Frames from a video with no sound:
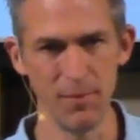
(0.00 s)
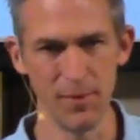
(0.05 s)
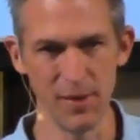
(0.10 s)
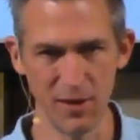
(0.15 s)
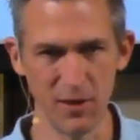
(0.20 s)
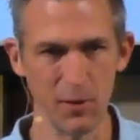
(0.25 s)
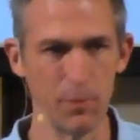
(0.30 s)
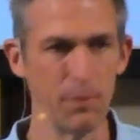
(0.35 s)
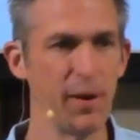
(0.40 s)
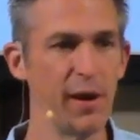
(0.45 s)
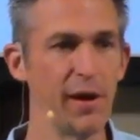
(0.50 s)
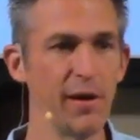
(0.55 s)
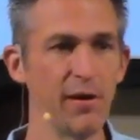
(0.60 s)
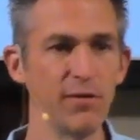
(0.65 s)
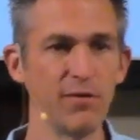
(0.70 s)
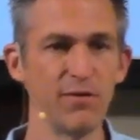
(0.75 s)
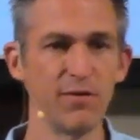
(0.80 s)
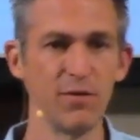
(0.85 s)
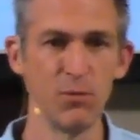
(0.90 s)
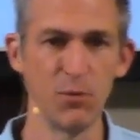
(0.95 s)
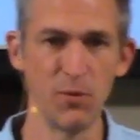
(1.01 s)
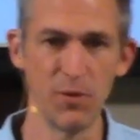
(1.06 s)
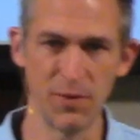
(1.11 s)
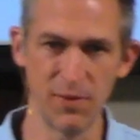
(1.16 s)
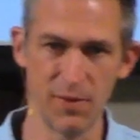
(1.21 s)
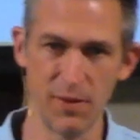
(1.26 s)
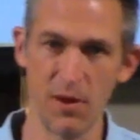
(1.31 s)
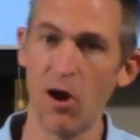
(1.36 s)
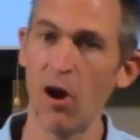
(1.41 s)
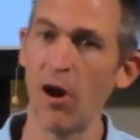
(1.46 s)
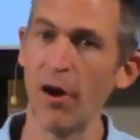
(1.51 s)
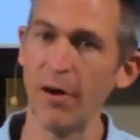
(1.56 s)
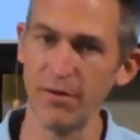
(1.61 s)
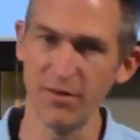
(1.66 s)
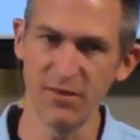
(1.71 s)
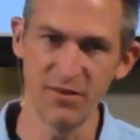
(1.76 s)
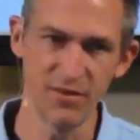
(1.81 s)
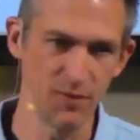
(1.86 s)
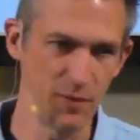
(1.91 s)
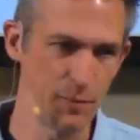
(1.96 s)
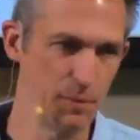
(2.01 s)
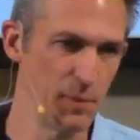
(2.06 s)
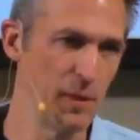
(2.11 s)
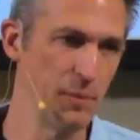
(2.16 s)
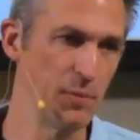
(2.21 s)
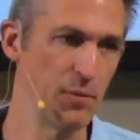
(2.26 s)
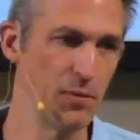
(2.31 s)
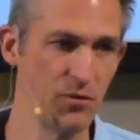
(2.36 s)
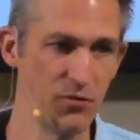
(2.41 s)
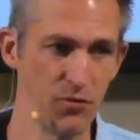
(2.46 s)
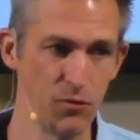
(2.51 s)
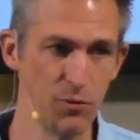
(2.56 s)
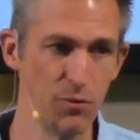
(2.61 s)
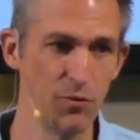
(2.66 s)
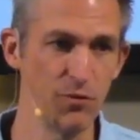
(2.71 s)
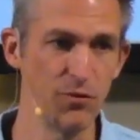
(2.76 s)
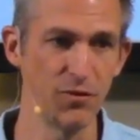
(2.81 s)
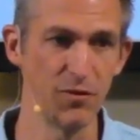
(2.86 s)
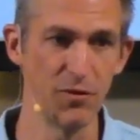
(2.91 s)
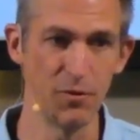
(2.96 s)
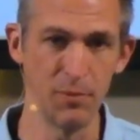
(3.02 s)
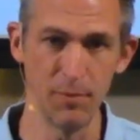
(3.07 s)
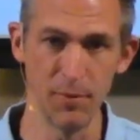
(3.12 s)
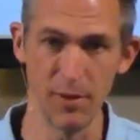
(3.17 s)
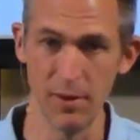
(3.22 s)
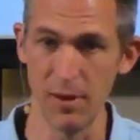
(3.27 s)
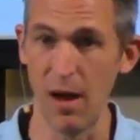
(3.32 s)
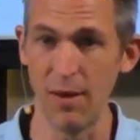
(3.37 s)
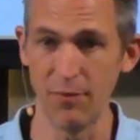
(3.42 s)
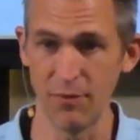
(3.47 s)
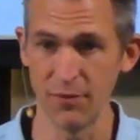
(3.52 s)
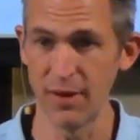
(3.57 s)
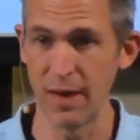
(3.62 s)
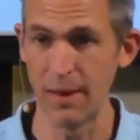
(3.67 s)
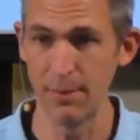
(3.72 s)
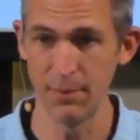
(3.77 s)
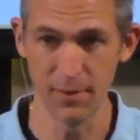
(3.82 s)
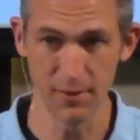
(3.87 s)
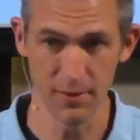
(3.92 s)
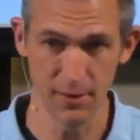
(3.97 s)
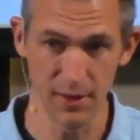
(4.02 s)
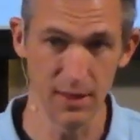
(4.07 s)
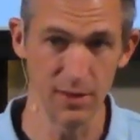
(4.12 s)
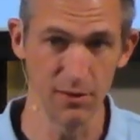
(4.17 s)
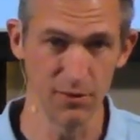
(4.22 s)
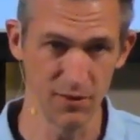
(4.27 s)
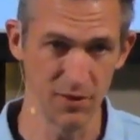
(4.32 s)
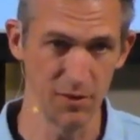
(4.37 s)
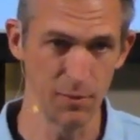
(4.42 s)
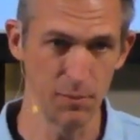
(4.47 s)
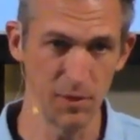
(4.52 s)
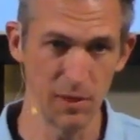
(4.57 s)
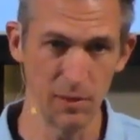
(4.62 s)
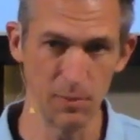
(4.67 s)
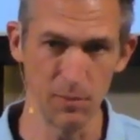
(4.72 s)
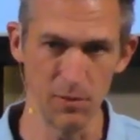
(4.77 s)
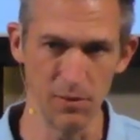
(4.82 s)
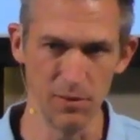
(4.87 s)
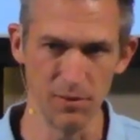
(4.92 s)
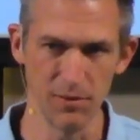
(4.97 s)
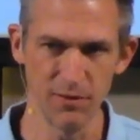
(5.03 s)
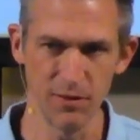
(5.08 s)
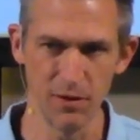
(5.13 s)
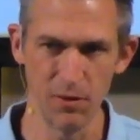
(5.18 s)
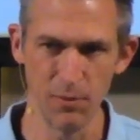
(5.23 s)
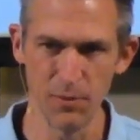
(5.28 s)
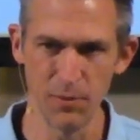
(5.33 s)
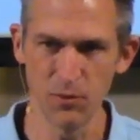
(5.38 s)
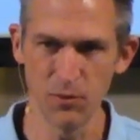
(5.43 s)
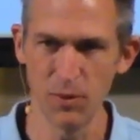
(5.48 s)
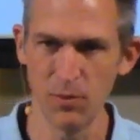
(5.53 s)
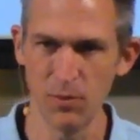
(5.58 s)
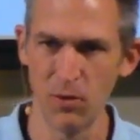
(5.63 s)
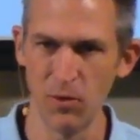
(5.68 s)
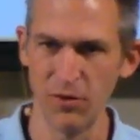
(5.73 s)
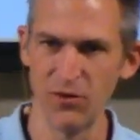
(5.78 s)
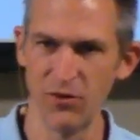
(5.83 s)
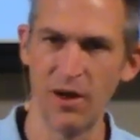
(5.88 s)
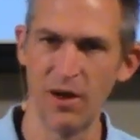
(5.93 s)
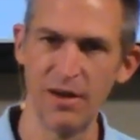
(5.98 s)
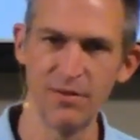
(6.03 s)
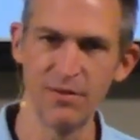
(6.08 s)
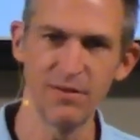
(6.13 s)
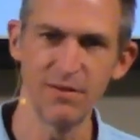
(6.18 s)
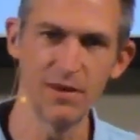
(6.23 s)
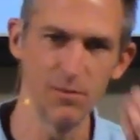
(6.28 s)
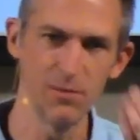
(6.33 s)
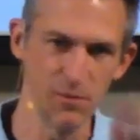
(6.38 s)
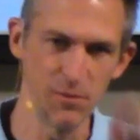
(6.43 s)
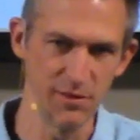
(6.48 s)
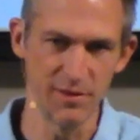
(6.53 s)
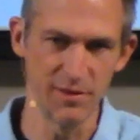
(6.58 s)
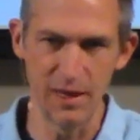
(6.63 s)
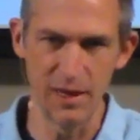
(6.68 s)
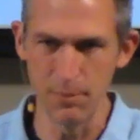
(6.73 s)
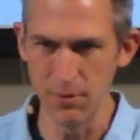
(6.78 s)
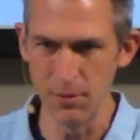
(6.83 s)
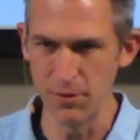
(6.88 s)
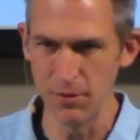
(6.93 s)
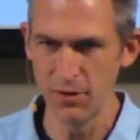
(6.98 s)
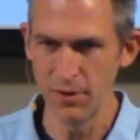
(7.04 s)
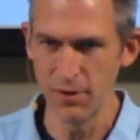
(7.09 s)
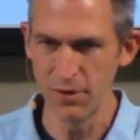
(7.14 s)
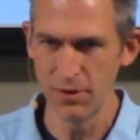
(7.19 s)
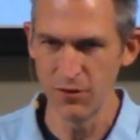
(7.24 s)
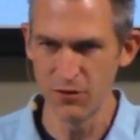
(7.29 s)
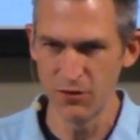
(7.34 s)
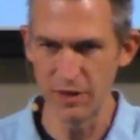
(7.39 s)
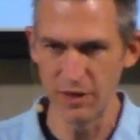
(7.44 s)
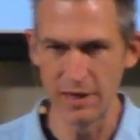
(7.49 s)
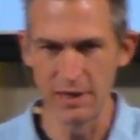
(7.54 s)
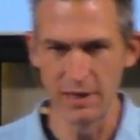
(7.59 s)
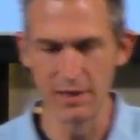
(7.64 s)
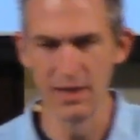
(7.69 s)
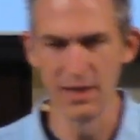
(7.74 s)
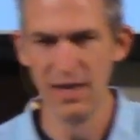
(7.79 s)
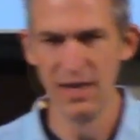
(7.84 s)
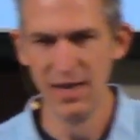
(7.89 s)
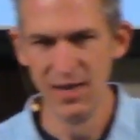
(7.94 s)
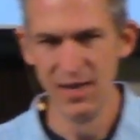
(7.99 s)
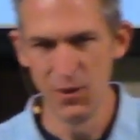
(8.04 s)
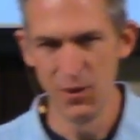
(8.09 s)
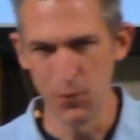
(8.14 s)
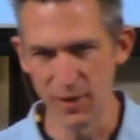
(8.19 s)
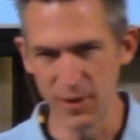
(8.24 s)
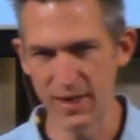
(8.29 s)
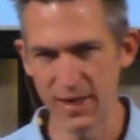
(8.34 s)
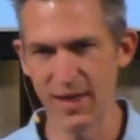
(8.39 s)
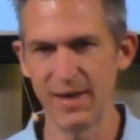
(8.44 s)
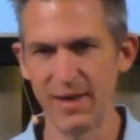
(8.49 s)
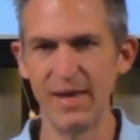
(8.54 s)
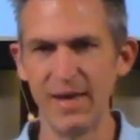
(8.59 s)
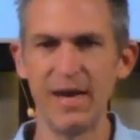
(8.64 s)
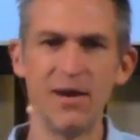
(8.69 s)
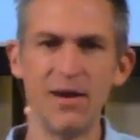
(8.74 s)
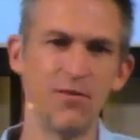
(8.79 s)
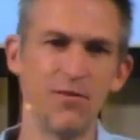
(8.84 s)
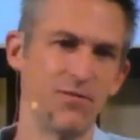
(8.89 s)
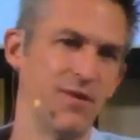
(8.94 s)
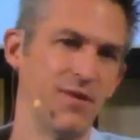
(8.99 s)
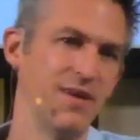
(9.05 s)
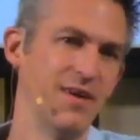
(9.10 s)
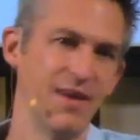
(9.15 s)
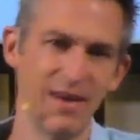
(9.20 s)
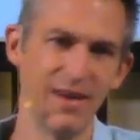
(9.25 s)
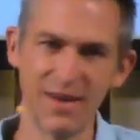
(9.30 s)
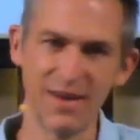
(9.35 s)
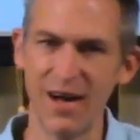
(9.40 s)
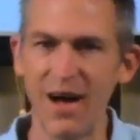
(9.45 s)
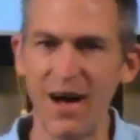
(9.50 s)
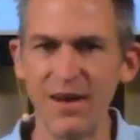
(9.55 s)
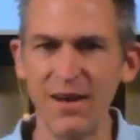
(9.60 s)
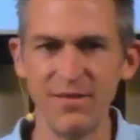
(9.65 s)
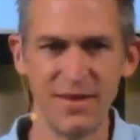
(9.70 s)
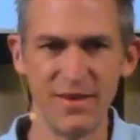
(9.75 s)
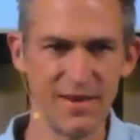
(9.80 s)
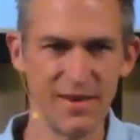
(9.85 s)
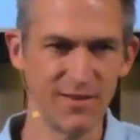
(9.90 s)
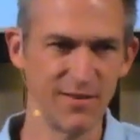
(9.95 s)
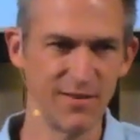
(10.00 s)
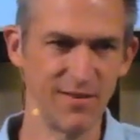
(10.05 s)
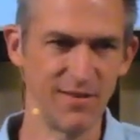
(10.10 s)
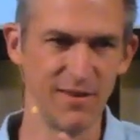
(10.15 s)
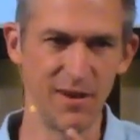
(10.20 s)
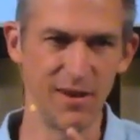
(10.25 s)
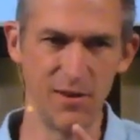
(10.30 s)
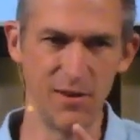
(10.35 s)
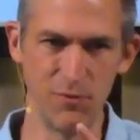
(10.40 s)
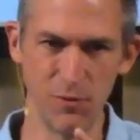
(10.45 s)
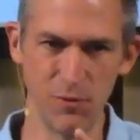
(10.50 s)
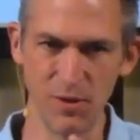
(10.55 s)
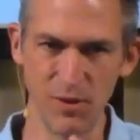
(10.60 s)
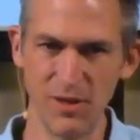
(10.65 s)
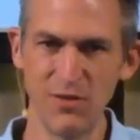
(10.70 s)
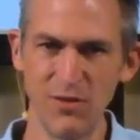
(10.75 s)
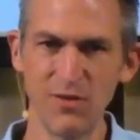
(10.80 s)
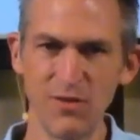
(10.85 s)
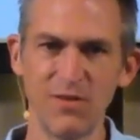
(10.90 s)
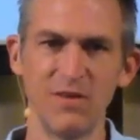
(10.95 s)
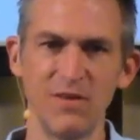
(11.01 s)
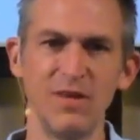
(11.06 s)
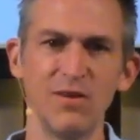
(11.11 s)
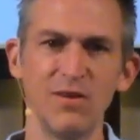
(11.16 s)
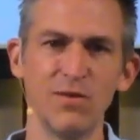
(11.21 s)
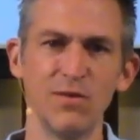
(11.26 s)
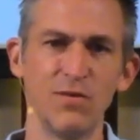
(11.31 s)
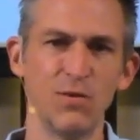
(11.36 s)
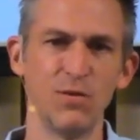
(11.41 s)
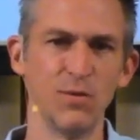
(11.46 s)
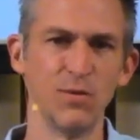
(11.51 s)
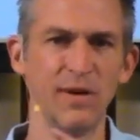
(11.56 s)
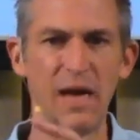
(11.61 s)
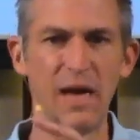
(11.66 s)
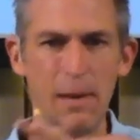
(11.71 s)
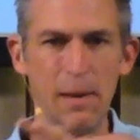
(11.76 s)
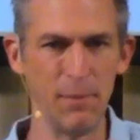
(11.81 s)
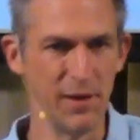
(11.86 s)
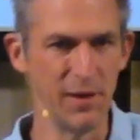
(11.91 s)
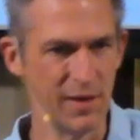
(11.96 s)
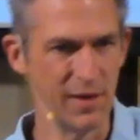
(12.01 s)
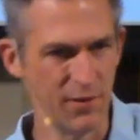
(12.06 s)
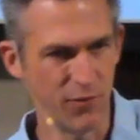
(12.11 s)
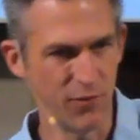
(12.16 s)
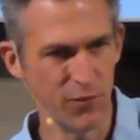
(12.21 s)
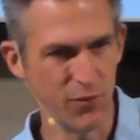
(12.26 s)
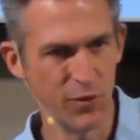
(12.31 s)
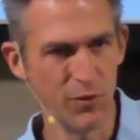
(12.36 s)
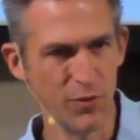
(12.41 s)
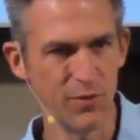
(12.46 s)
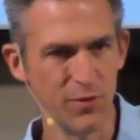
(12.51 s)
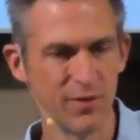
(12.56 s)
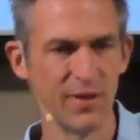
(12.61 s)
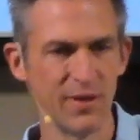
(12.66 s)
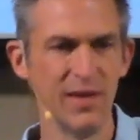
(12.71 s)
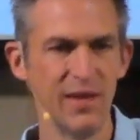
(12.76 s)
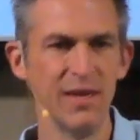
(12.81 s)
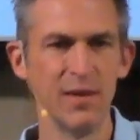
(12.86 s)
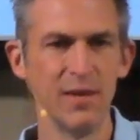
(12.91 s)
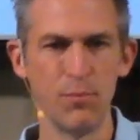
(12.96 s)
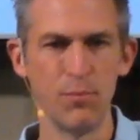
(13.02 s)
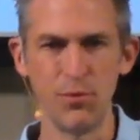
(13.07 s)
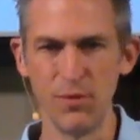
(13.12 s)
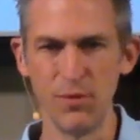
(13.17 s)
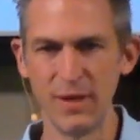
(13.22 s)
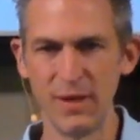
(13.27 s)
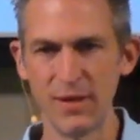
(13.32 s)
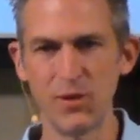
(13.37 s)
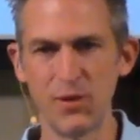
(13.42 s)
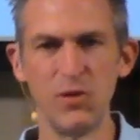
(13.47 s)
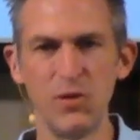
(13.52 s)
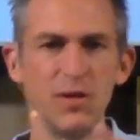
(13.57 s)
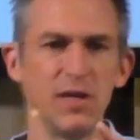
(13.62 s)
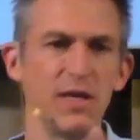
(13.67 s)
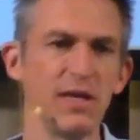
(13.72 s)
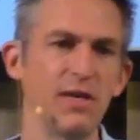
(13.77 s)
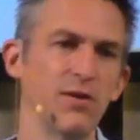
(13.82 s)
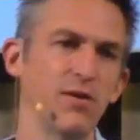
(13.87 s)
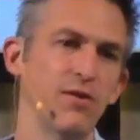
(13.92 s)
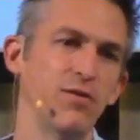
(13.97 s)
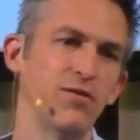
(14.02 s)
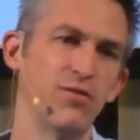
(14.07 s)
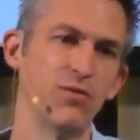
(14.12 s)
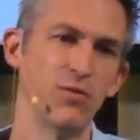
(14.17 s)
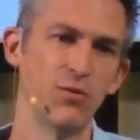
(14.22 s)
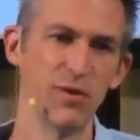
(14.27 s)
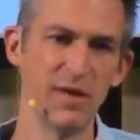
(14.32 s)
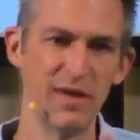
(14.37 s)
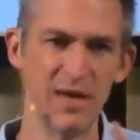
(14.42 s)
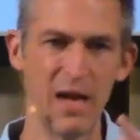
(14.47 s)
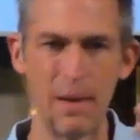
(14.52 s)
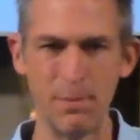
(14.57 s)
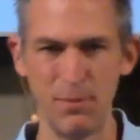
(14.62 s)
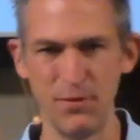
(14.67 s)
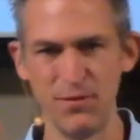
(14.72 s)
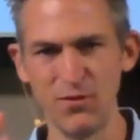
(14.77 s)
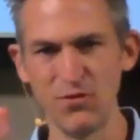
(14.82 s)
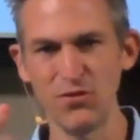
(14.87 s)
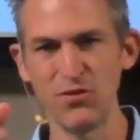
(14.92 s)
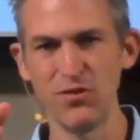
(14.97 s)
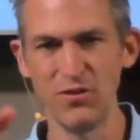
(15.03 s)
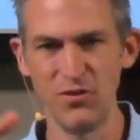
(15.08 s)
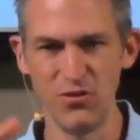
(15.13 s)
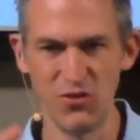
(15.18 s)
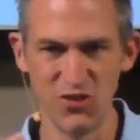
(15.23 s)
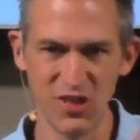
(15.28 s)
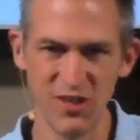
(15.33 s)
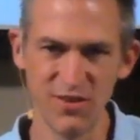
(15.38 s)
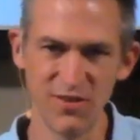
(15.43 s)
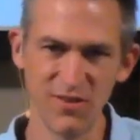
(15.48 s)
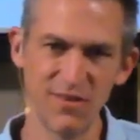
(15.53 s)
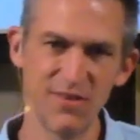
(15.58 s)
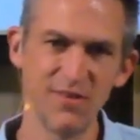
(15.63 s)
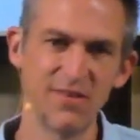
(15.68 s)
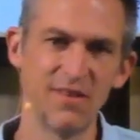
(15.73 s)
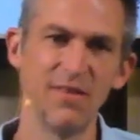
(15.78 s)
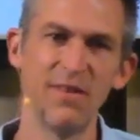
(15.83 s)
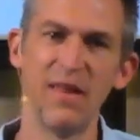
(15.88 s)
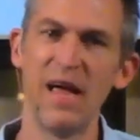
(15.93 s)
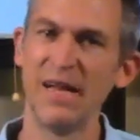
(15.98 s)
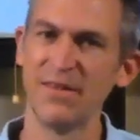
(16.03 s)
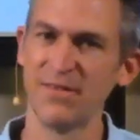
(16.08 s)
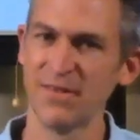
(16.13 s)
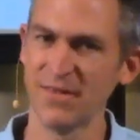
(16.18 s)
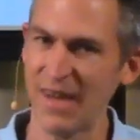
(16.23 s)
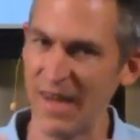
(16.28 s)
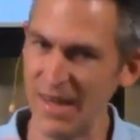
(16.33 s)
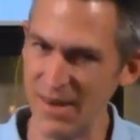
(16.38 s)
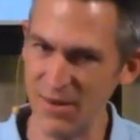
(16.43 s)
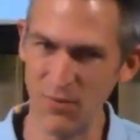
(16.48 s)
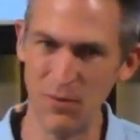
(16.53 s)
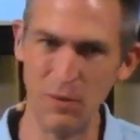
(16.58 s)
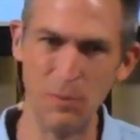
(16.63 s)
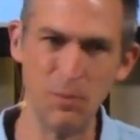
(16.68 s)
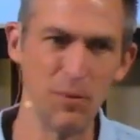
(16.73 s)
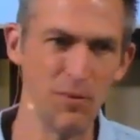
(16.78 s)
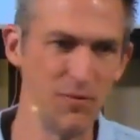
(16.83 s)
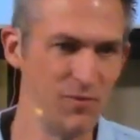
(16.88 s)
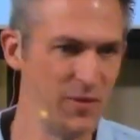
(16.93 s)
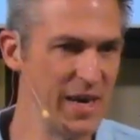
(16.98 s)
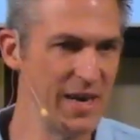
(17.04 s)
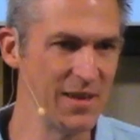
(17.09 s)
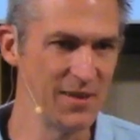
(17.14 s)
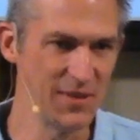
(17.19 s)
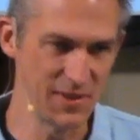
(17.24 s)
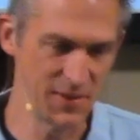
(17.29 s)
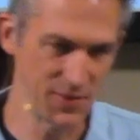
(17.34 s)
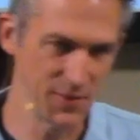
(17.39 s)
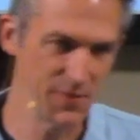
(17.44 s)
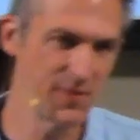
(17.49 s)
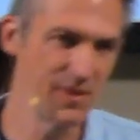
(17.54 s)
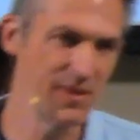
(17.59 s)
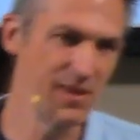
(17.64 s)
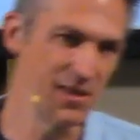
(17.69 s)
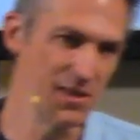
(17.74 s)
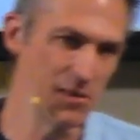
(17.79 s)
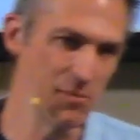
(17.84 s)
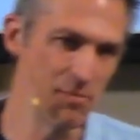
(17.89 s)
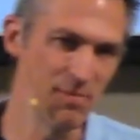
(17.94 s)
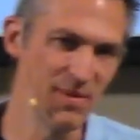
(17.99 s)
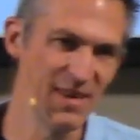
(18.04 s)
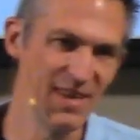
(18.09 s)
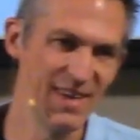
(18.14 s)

in comparison with the hearts of the people in Jerusalem and oftentimes the leaders of the people. And so between what John said and what Deborah shared, we kind of have a context of religious leaders who are not bearing fruit, political leaders who are in opposition to Jesus, and that's kind of the prevailing theme.